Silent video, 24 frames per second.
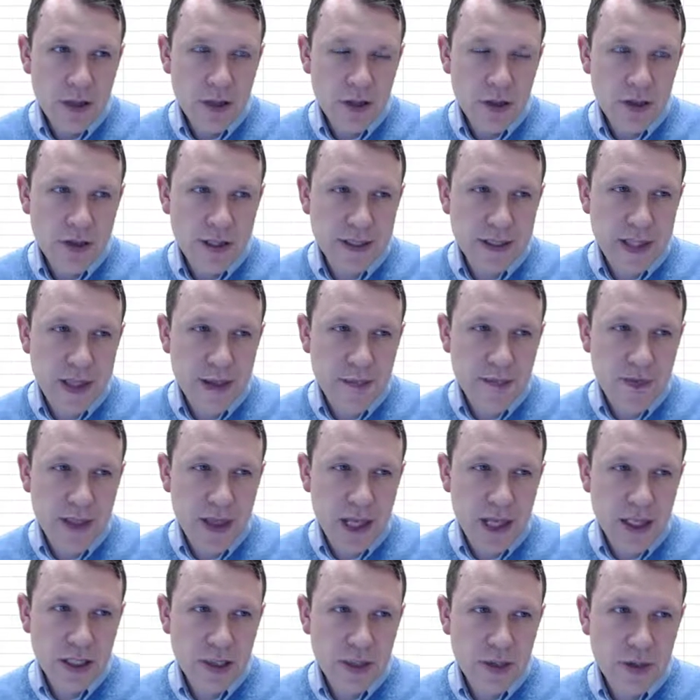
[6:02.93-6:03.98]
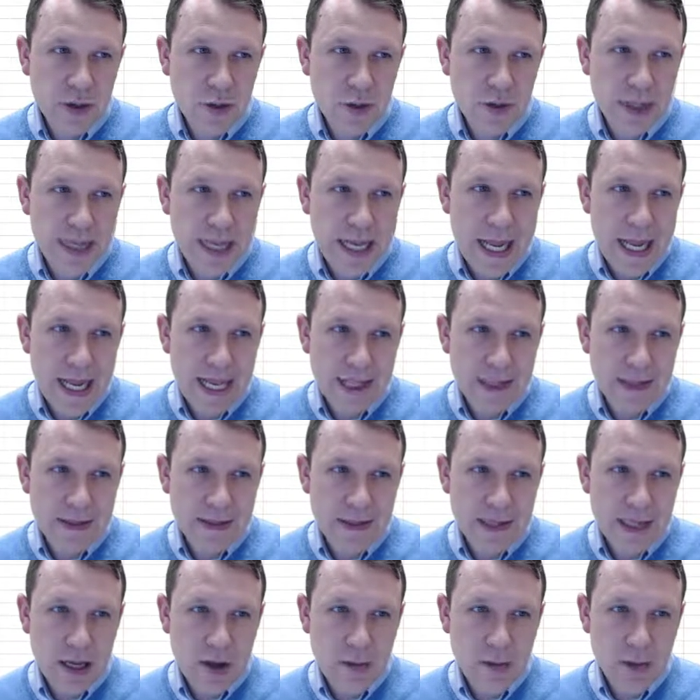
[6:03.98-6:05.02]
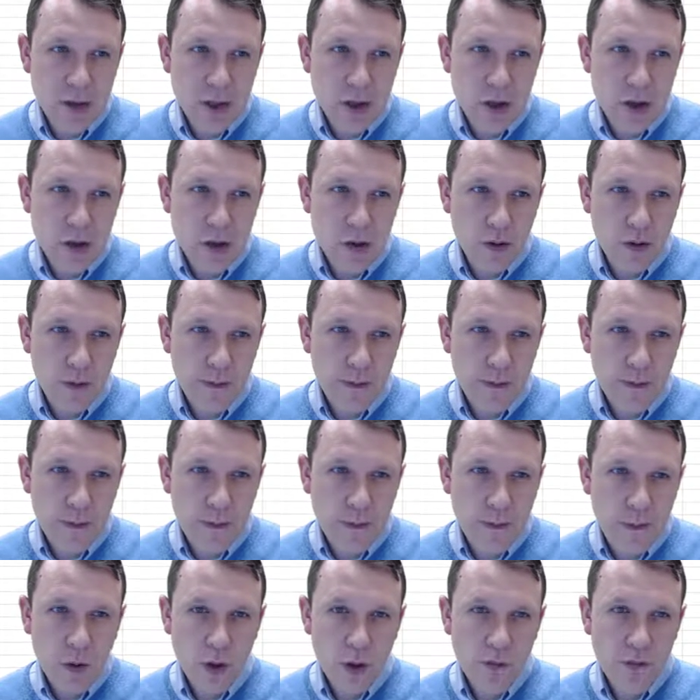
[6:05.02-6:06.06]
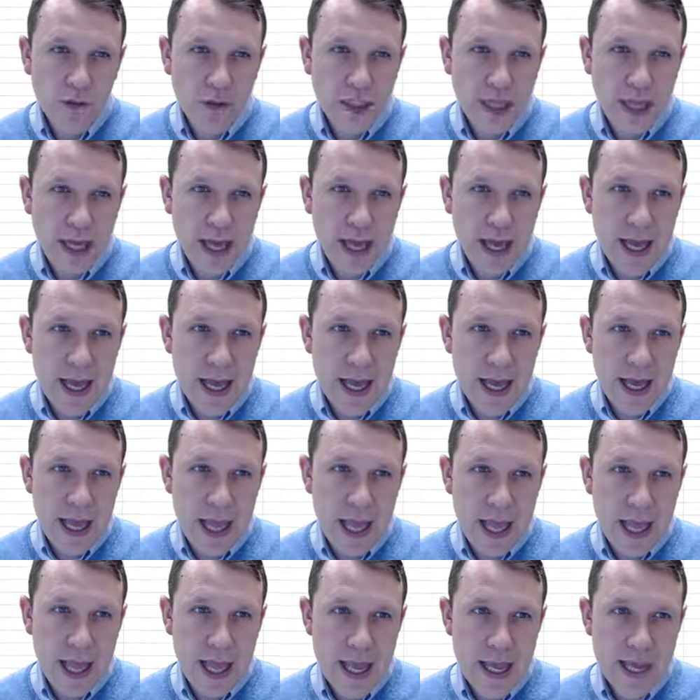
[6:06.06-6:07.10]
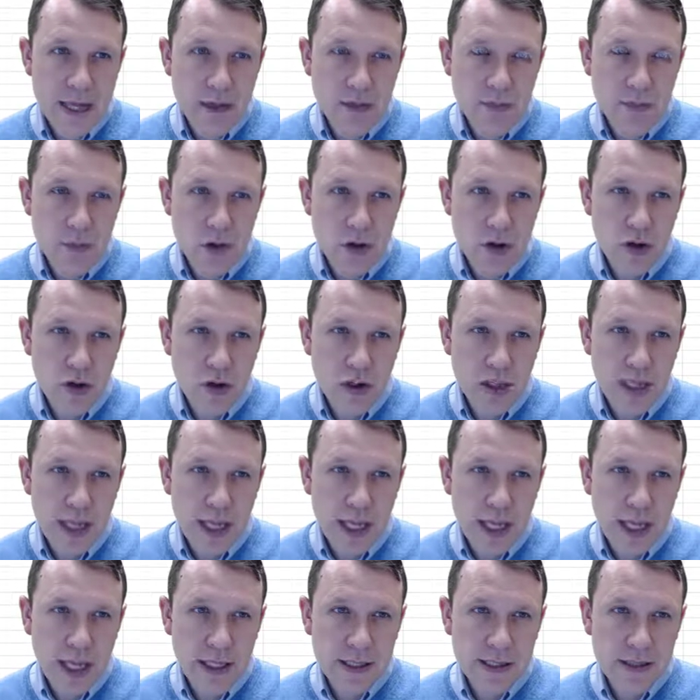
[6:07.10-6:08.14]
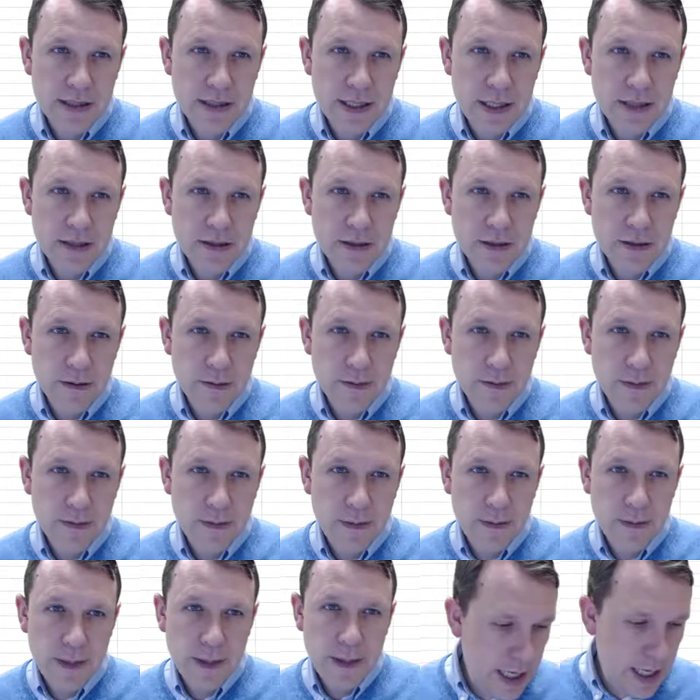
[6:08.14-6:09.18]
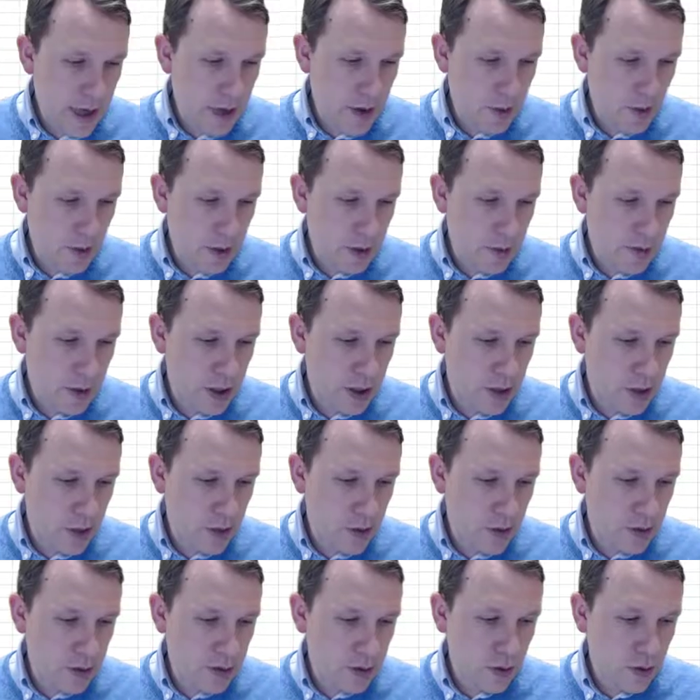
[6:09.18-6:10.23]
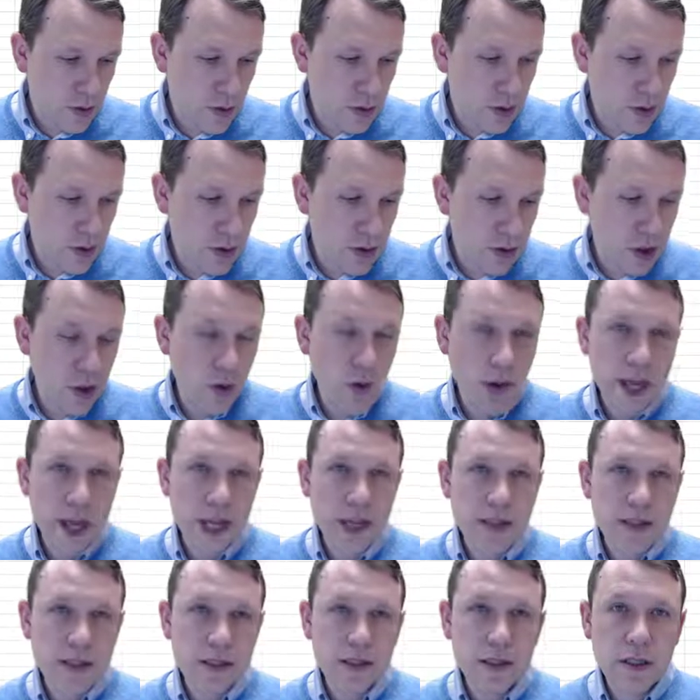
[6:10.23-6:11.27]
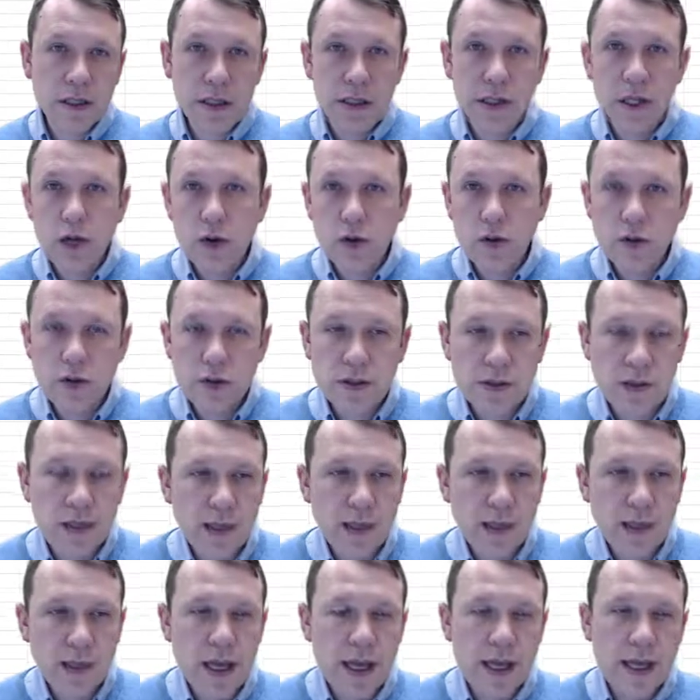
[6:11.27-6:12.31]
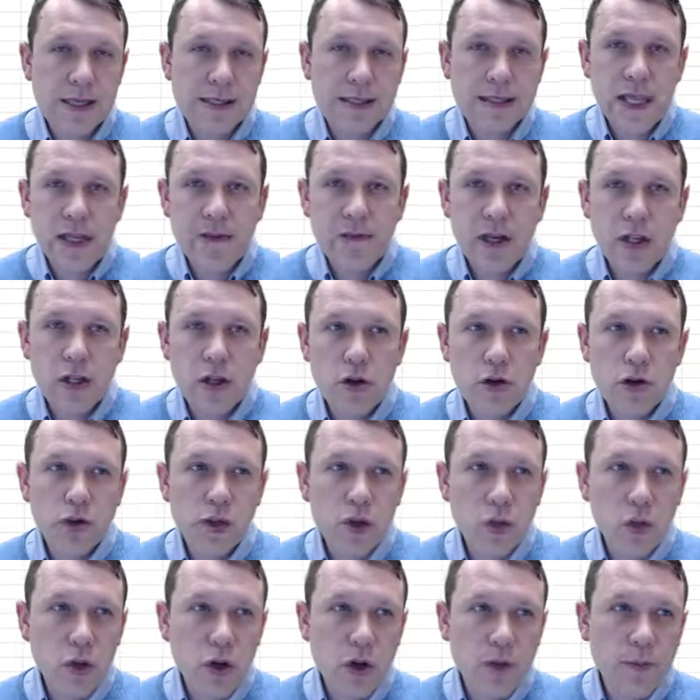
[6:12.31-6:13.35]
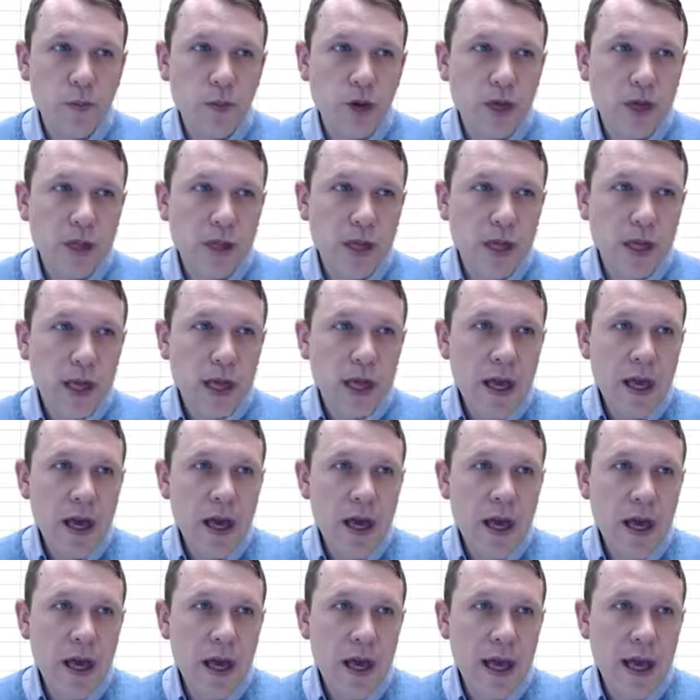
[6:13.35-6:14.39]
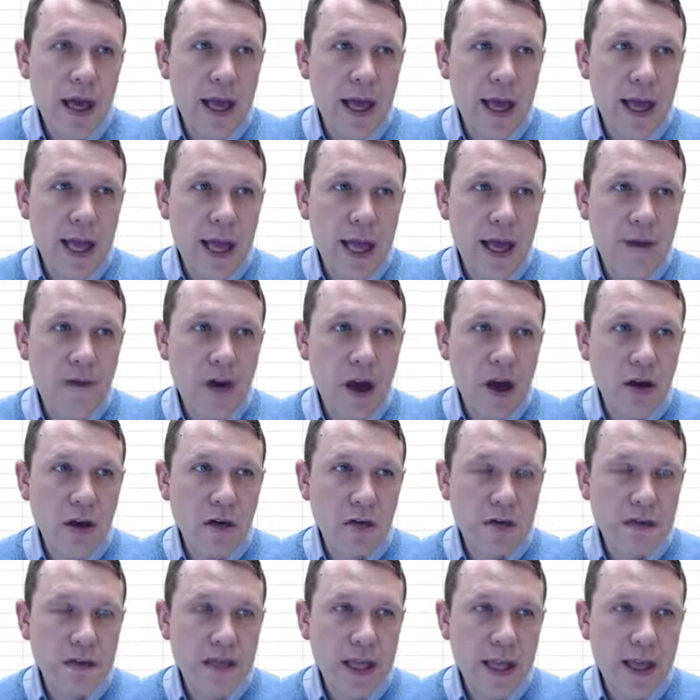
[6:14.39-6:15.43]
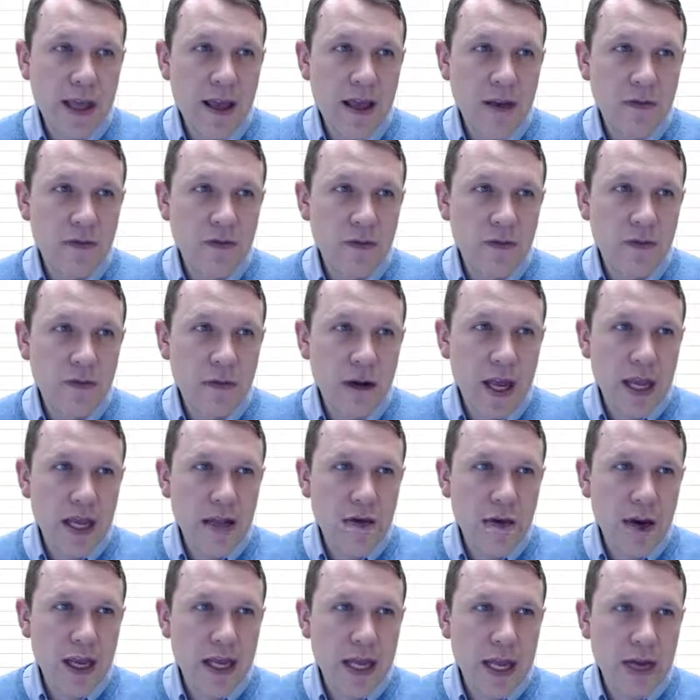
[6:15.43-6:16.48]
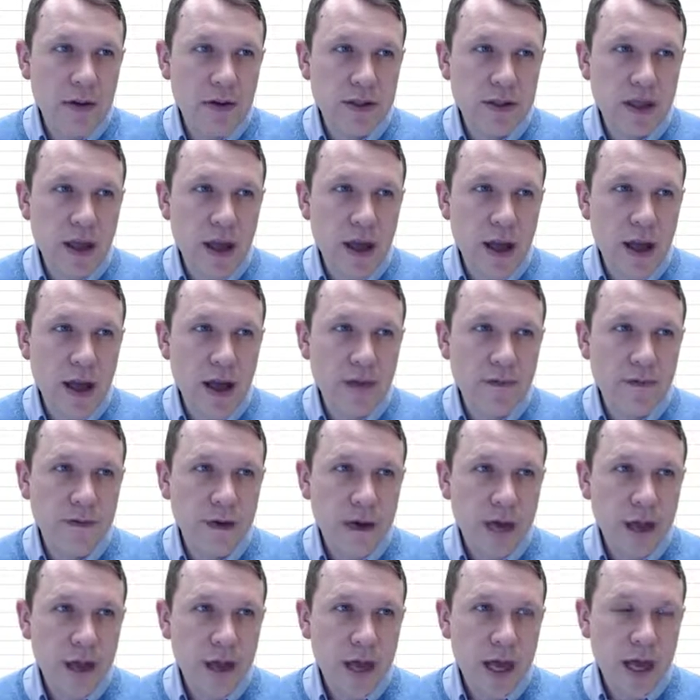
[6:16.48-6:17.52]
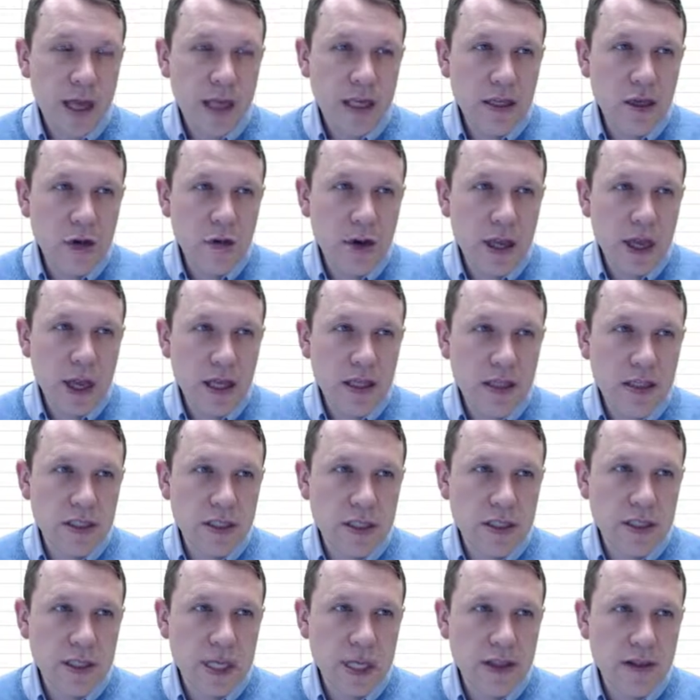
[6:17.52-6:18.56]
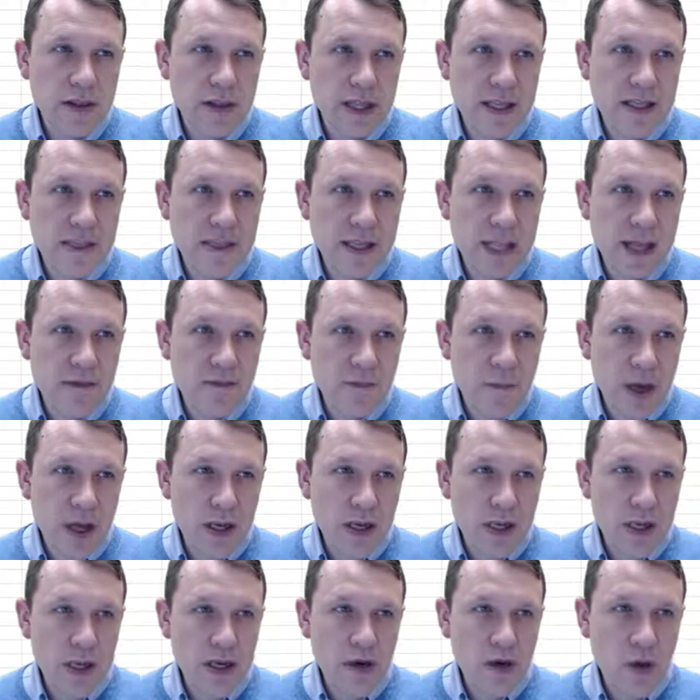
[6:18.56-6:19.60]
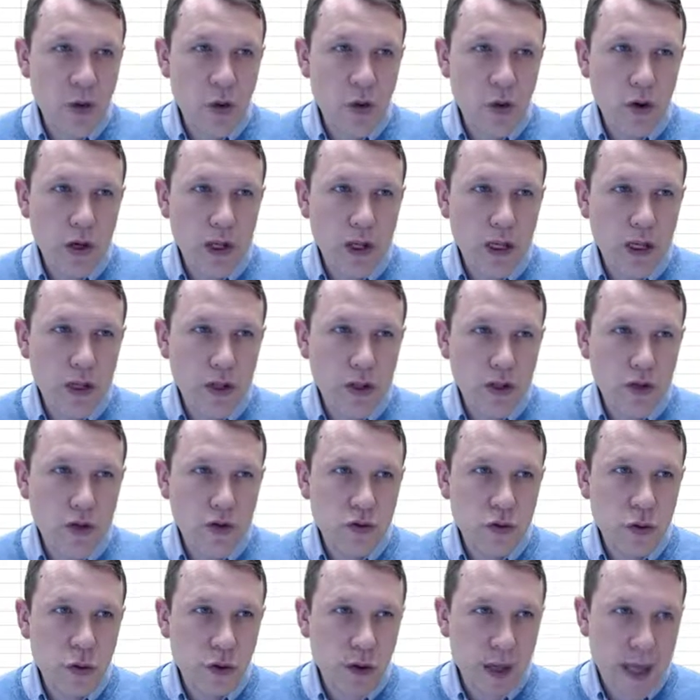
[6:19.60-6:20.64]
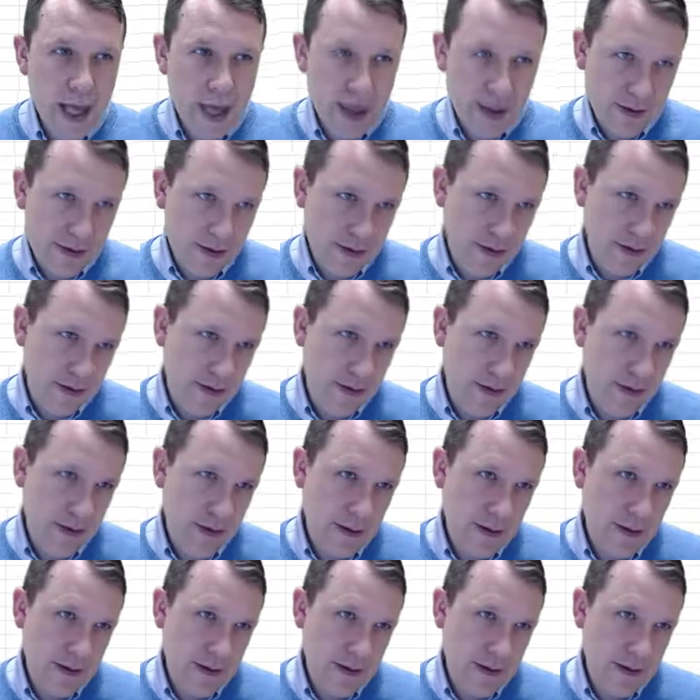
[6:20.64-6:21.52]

I'm going to do the same thing to the dates down below, all the way over to I and merge and center. And now what I'm going to do, so you can go ahead and close, uh, save and close your workbook. Uh, I have auto save, right? Right now is off. I can go ahead and just hit the save button here or hit control S.